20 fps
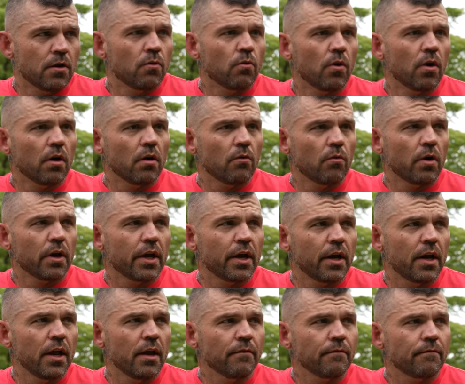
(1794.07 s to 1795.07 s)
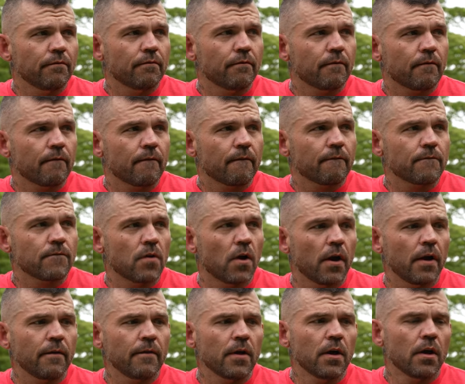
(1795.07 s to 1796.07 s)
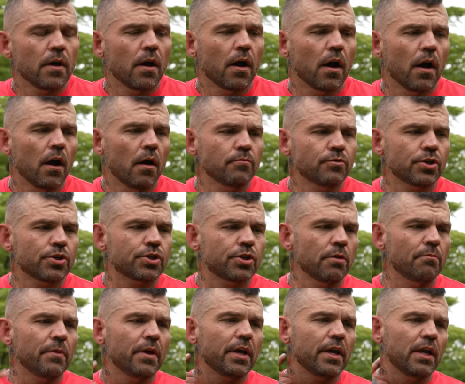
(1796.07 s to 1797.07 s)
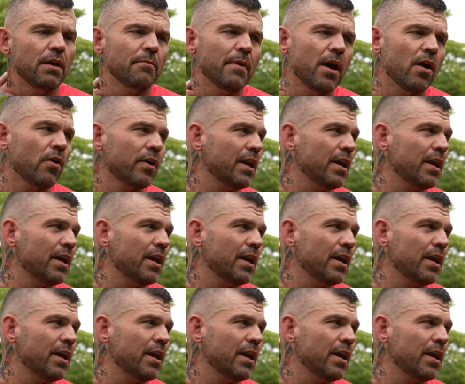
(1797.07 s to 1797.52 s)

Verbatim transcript: we'll, we'll get it in. All right? Um, just shoot me an email,